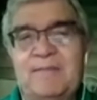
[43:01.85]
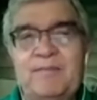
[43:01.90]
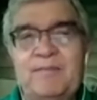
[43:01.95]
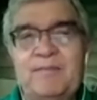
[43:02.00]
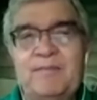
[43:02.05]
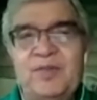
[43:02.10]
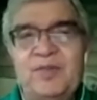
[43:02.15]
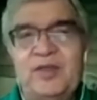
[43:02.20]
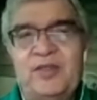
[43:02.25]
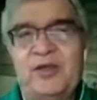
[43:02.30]

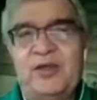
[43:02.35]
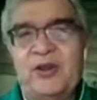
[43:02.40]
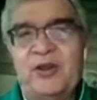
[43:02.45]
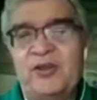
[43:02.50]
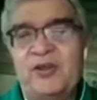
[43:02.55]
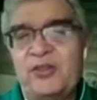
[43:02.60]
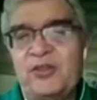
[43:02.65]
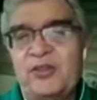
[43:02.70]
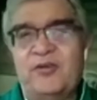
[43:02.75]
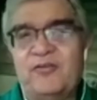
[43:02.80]
feet
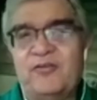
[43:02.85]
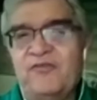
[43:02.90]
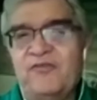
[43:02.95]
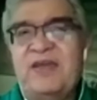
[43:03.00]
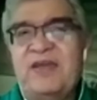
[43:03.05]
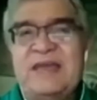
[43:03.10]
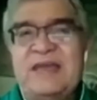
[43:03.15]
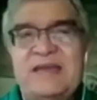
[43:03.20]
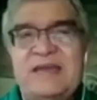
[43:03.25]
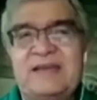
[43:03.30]
and
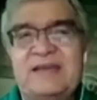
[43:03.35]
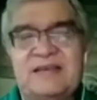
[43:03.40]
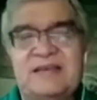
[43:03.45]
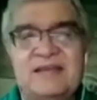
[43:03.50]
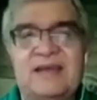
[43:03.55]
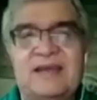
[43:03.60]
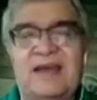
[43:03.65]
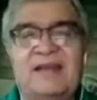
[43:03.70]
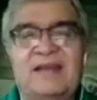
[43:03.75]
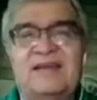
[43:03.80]

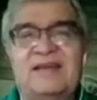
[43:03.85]
wings. They